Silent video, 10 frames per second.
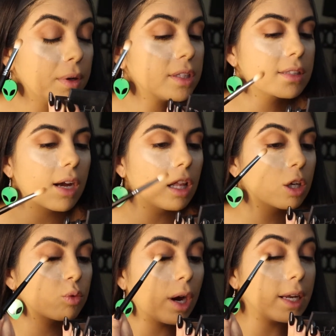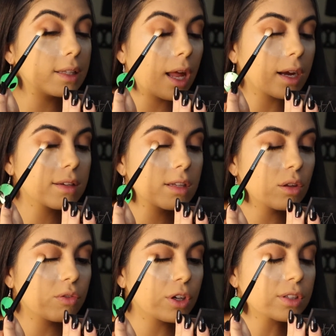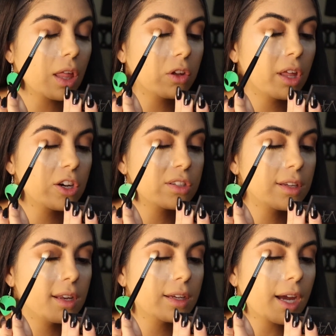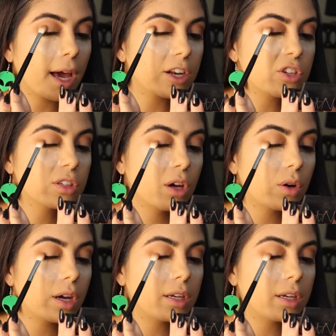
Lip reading: put this color right next to the first color that I just did and kind of just go